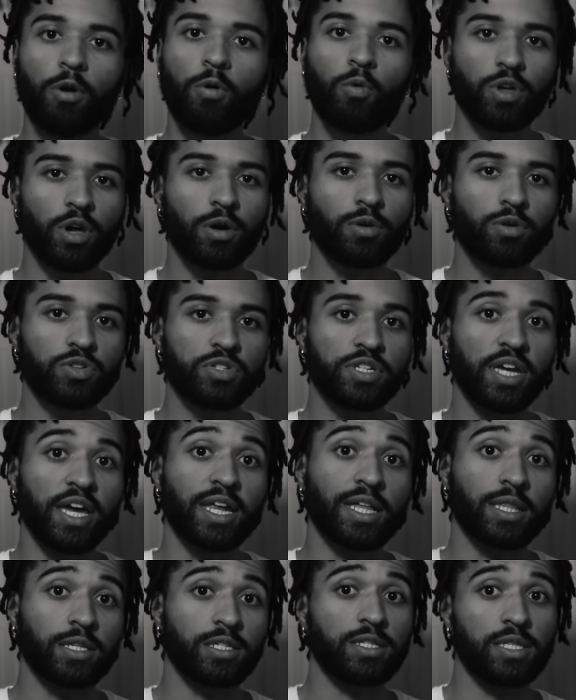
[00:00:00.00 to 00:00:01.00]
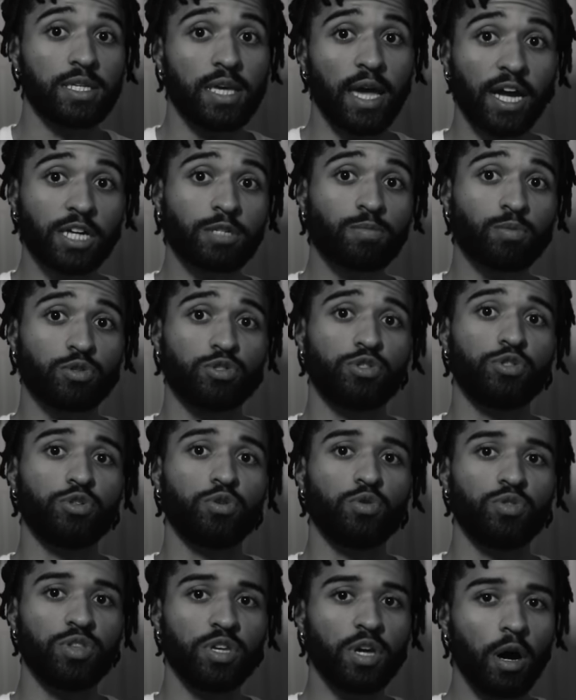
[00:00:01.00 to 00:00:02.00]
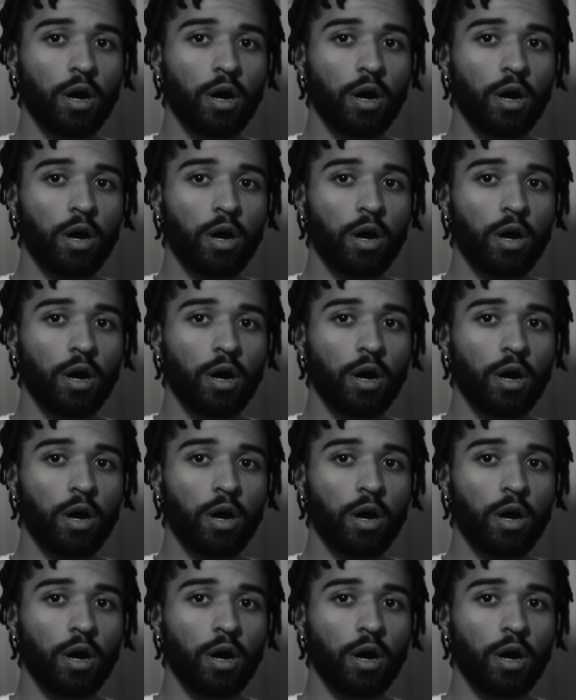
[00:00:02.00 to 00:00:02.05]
We understand, at least the experts do, the